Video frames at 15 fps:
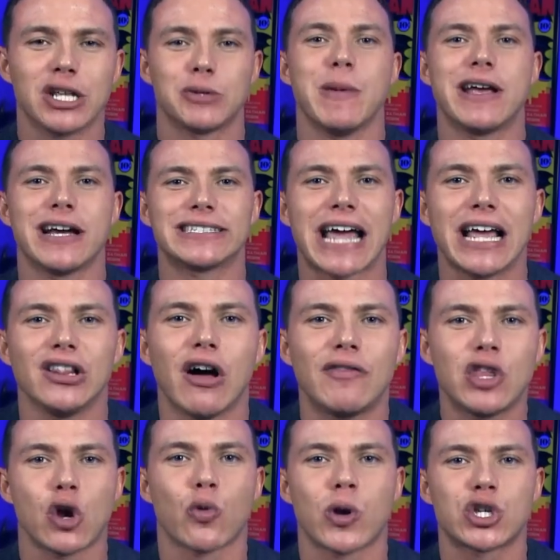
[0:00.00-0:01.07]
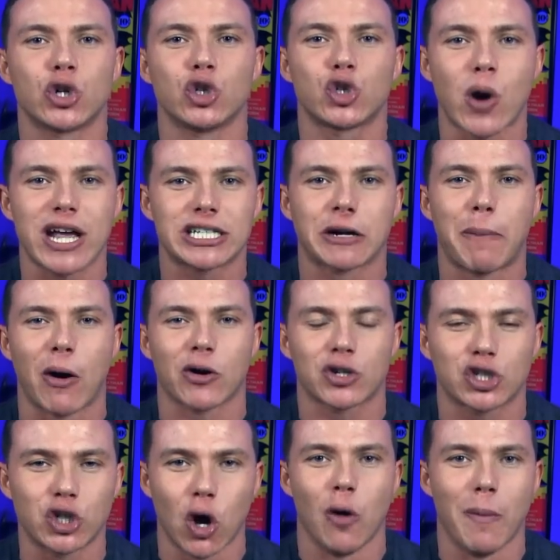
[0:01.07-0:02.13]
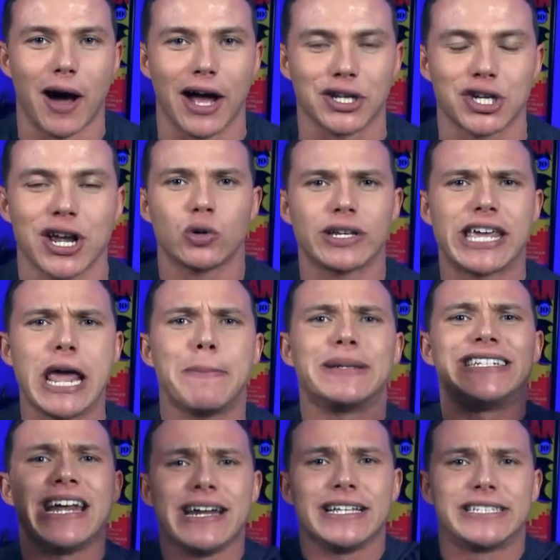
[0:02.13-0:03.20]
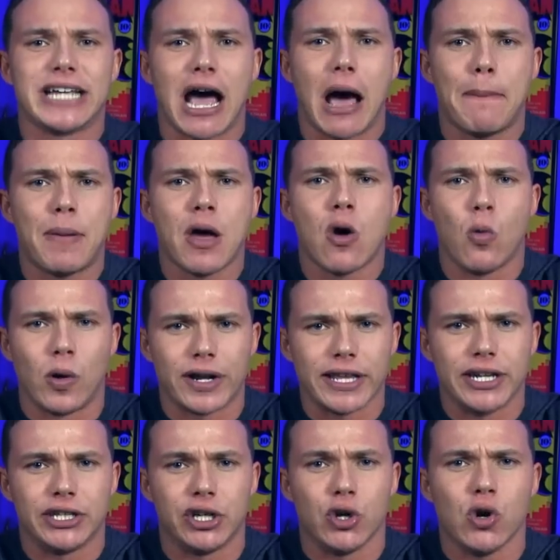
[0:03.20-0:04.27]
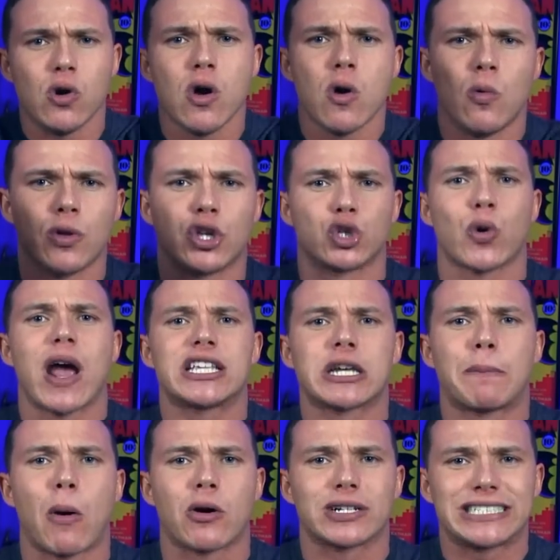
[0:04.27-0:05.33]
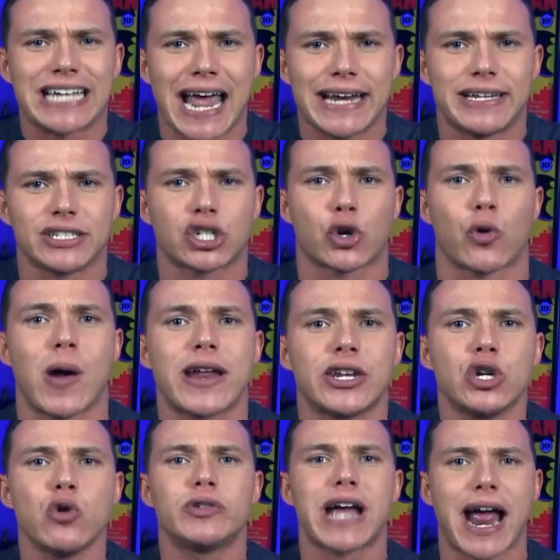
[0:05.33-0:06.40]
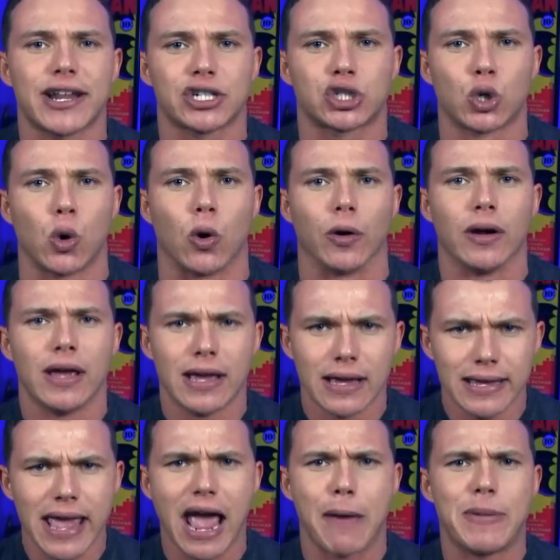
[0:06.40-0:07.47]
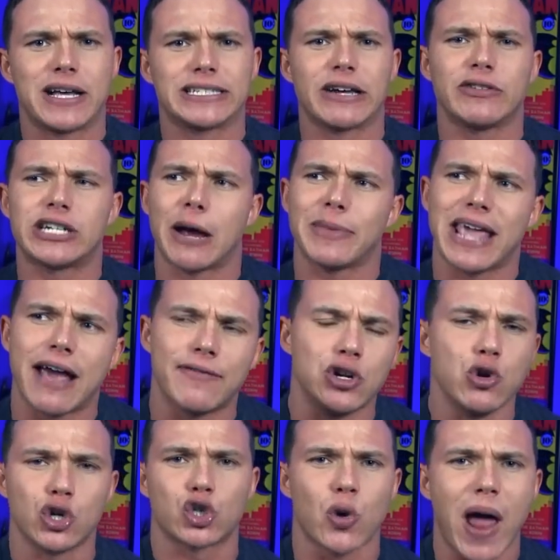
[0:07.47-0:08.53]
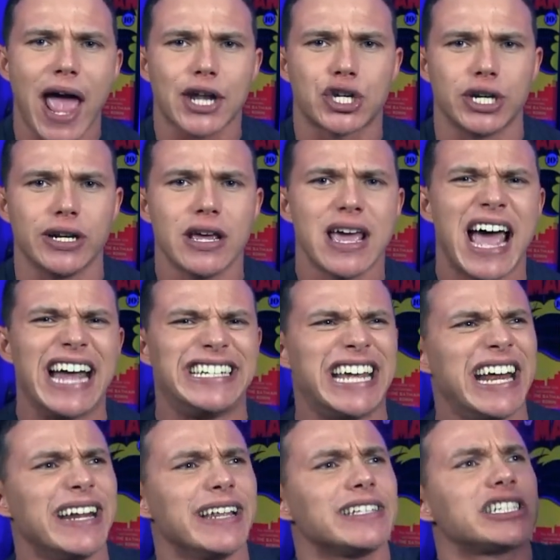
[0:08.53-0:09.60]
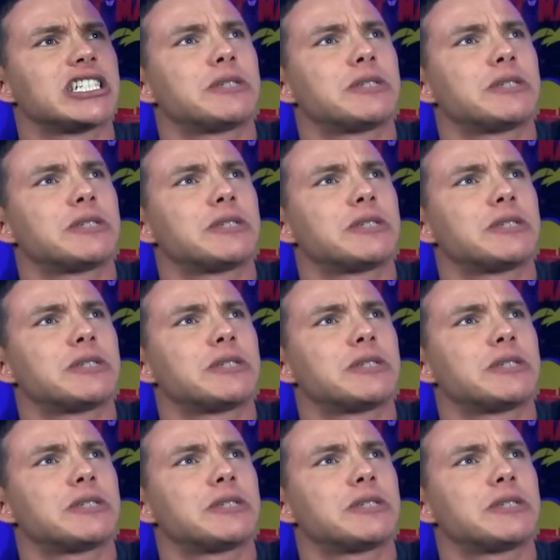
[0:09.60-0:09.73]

but it's because I love the original Jurassic Park so much. So to keep attendance up, what do they do? Well, the Jurassic Park scientists create a new dinosaur. Yeah, because every time they have a new attraction, attendance